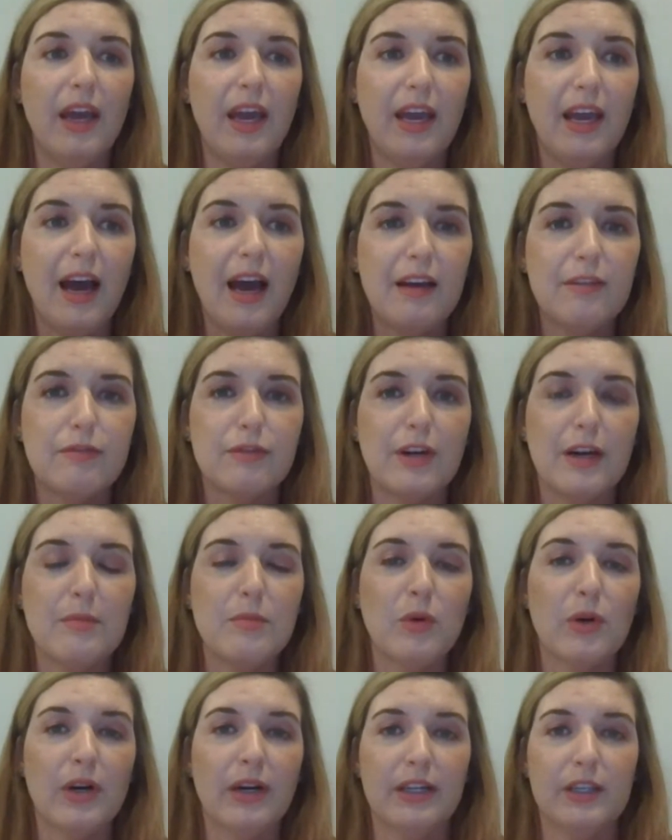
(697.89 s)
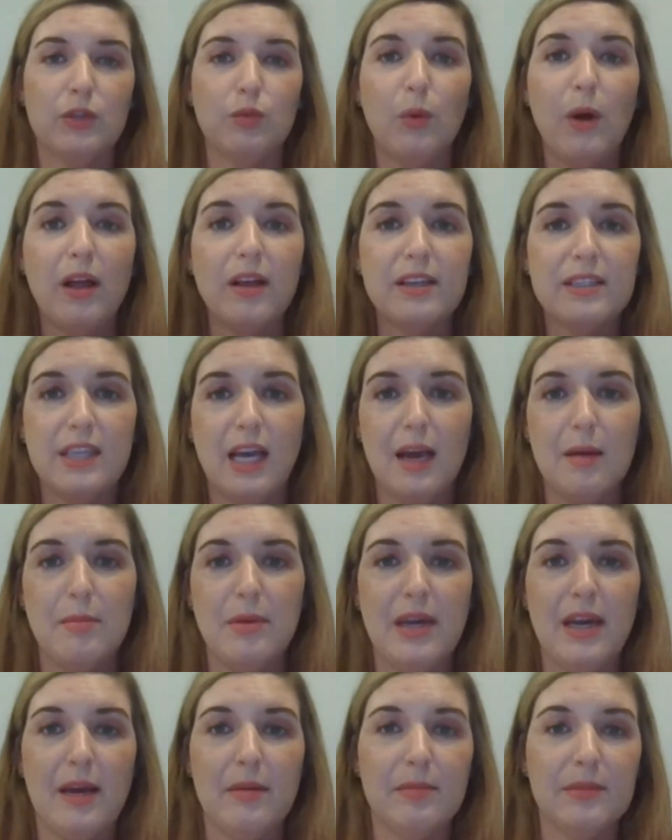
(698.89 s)
A I framework as well as I
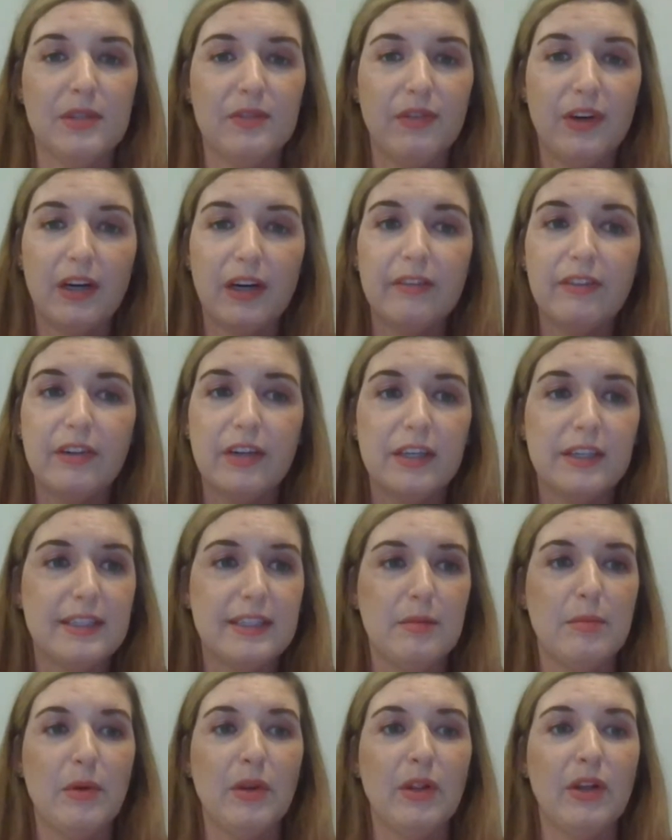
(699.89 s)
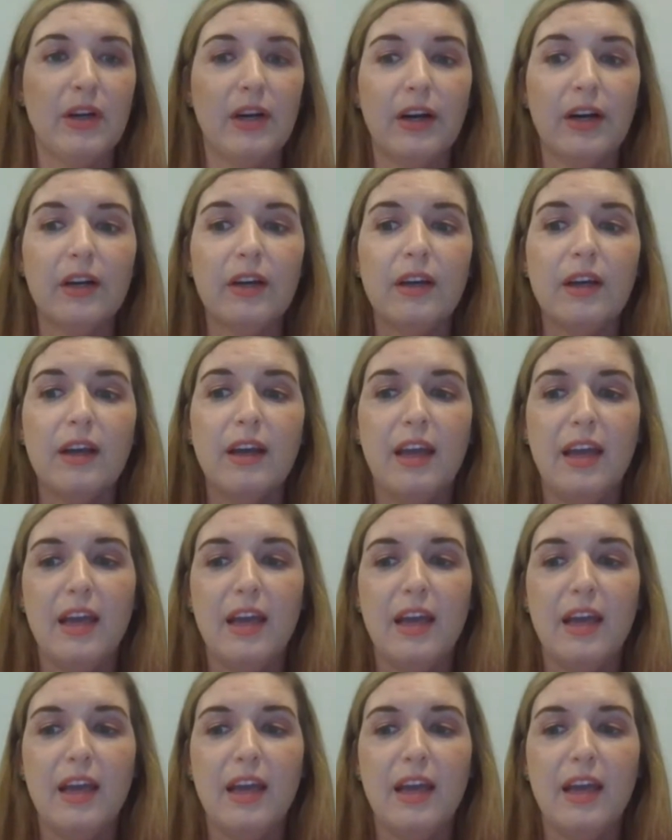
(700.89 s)
B M's, very, very similar.